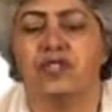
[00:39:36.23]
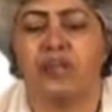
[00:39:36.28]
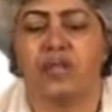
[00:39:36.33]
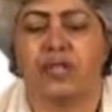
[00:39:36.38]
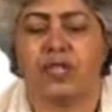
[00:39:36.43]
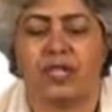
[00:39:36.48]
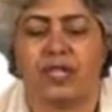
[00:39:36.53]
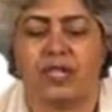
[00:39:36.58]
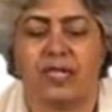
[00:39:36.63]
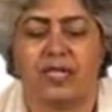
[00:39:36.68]

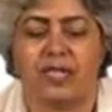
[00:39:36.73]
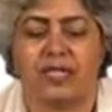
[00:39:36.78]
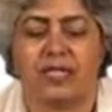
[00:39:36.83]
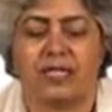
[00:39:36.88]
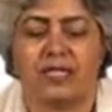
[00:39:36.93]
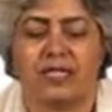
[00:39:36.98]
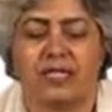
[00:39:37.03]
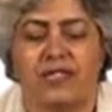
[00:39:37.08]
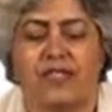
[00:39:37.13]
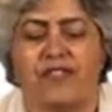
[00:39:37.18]
to take the
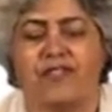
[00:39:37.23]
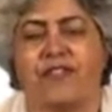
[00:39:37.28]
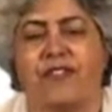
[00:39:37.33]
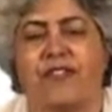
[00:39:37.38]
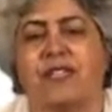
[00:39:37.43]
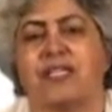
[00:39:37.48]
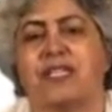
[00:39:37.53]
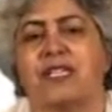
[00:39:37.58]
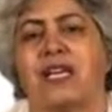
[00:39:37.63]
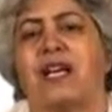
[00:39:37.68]

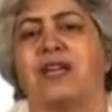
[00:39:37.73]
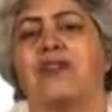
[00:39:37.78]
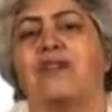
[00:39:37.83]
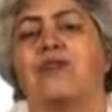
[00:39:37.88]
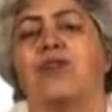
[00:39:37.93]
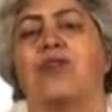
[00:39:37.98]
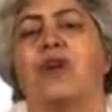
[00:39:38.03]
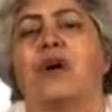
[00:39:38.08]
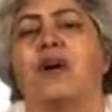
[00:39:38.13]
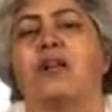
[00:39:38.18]
safest
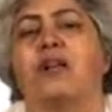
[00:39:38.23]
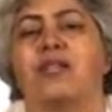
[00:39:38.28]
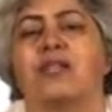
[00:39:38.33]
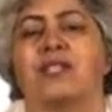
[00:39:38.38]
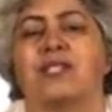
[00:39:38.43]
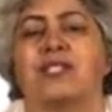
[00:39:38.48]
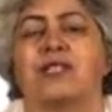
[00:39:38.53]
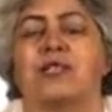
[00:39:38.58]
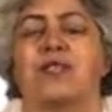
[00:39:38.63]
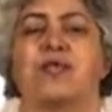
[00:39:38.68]
and
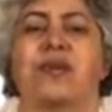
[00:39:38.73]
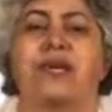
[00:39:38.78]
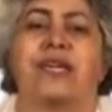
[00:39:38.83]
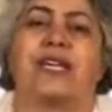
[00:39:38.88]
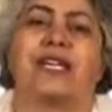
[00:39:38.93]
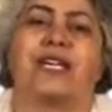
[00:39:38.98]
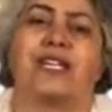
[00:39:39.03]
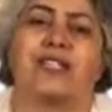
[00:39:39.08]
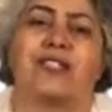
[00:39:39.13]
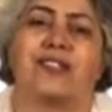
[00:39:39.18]
wariest
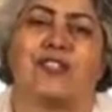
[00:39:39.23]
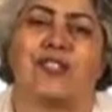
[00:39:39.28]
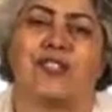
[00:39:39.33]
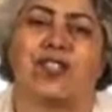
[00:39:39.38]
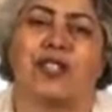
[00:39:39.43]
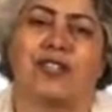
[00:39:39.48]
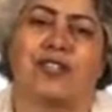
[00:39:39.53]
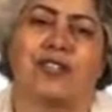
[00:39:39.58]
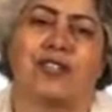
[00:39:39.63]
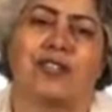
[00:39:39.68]
way in
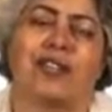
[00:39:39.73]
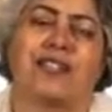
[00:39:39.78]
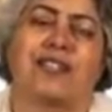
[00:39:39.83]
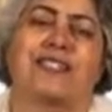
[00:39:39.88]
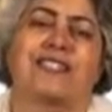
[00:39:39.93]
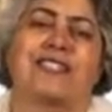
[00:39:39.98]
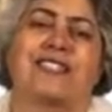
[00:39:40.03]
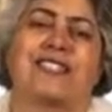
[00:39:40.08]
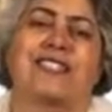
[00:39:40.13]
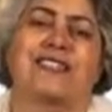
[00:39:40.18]
general.
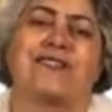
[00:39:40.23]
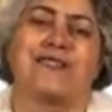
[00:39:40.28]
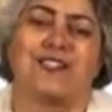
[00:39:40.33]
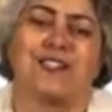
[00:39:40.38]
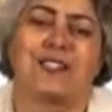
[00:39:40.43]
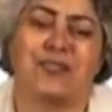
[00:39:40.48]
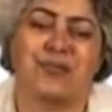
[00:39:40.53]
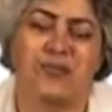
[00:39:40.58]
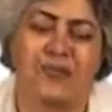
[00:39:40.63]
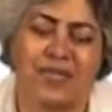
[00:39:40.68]
And the
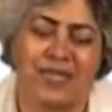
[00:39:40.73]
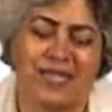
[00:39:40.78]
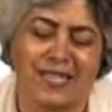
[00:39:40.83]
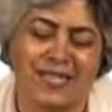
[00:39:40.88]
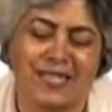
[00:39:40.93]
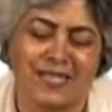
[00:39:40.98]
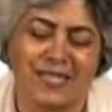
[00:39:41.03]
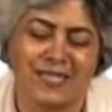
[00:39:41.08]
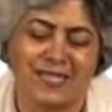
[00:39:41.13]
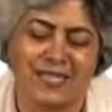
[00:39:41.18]
safest way
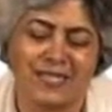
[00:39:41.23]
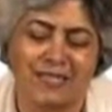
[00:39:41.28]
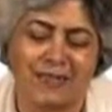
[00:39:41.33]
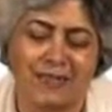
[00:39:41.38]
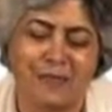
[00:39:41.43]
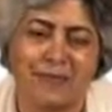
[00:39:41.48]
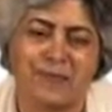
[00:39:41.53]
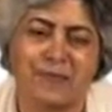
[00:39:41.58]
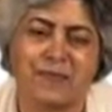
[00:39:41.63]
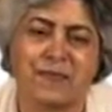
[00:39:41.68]

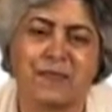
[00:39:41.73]
is